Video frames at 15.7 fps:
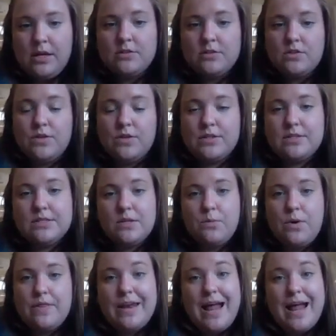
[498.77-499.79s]
So this is the
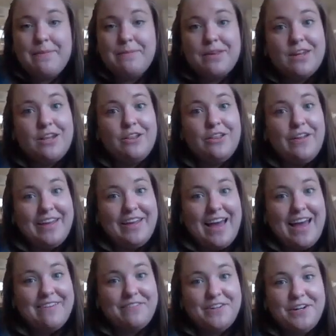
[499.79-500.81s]
one that I'm going to look
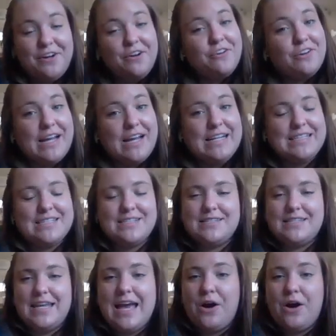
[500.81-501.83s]
at for your grade to
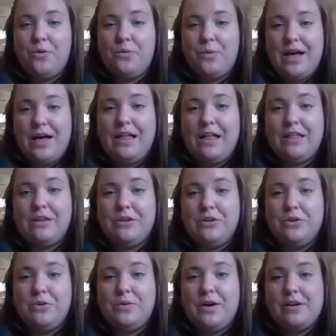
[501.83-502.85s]
see how well
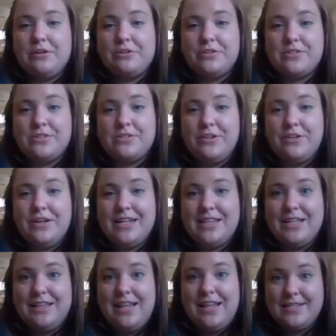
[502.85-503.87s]
you understood
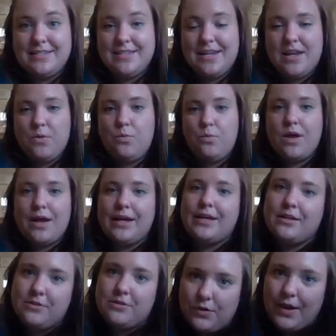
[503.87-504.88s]
the lesson and what I
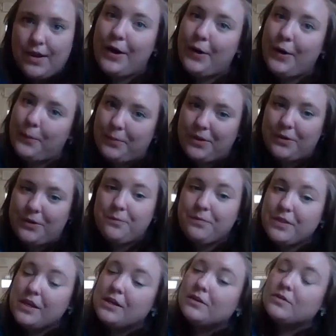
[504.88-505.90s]
can do to help you.
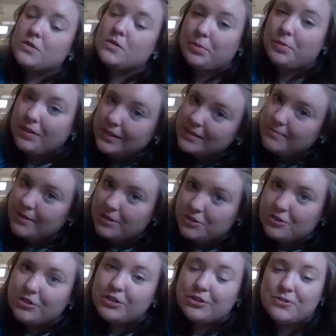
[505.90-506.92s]
So please make
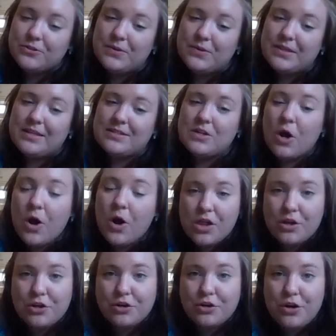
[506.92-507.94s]
sure you're doing this
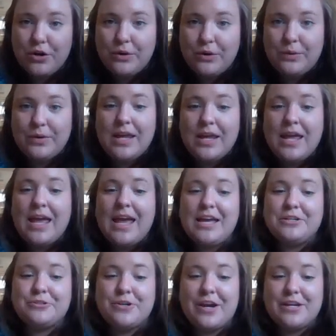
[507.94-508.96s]
all on your own
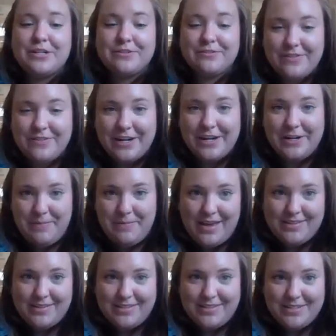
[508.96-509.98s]
and try your very
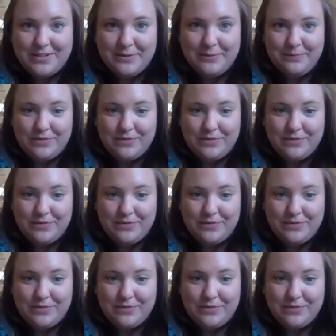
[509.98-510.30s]
best.